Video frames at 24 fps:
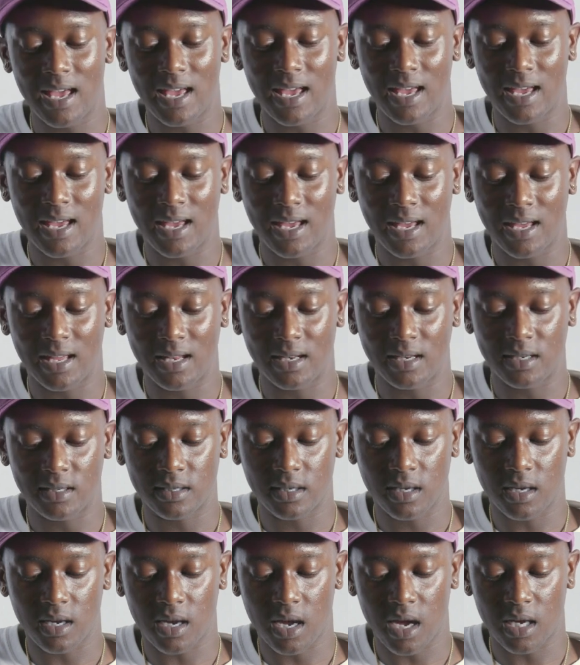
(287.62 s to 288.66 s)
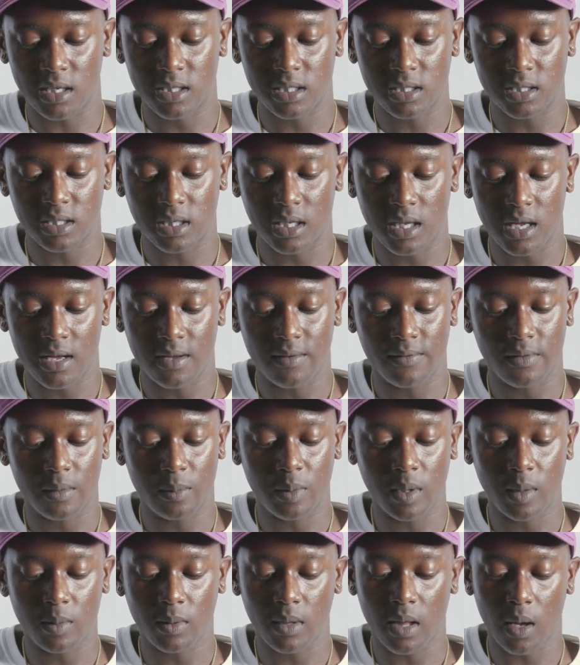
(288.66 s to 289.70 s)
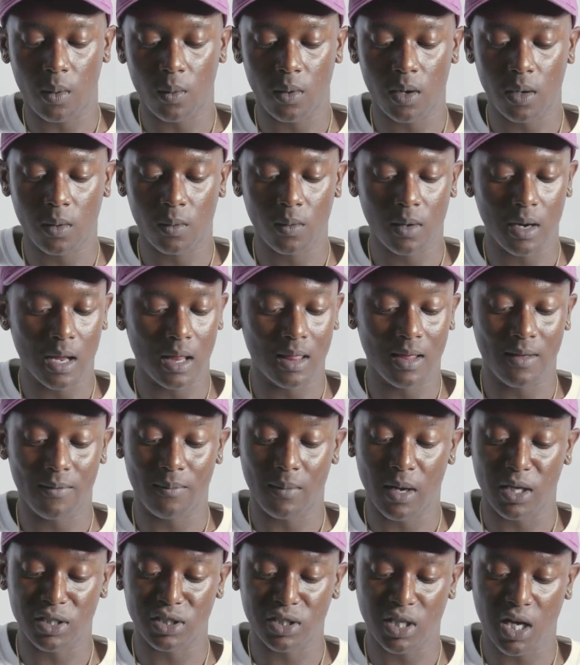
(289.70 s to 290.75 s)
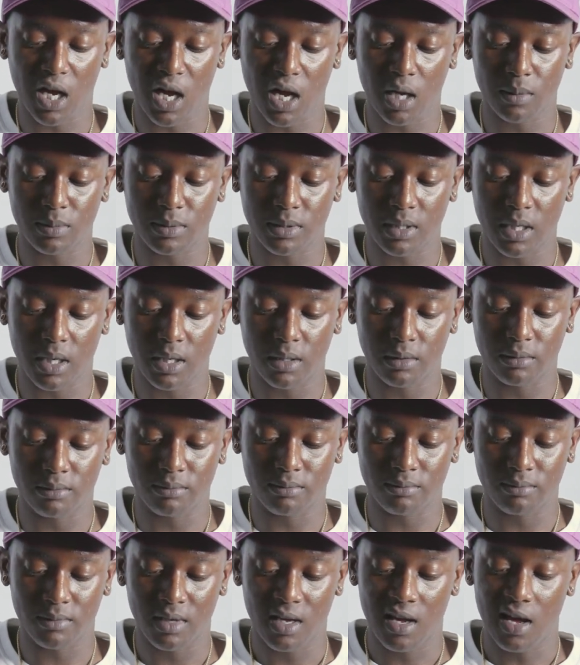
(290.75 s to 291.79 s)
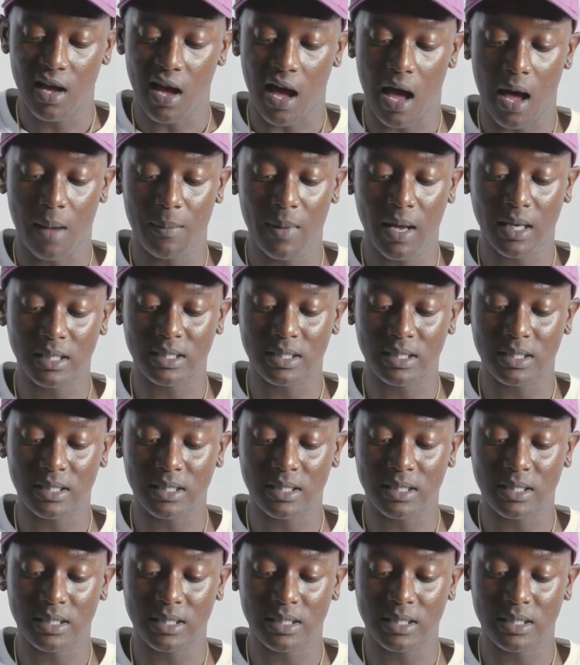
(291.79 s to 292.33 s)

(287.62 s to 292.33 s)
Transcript: and I just love the people I work with, I love my job, so I'm